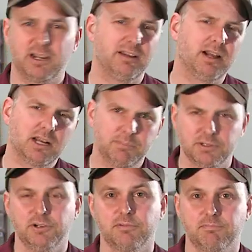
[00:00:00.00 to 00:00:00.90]
Now, you're not going to
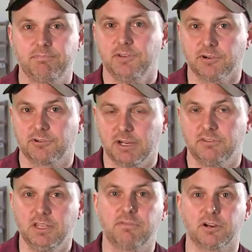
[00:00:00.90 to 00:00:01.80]
put your
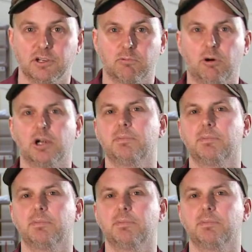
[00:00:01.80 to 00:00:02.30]
transceiver underwater,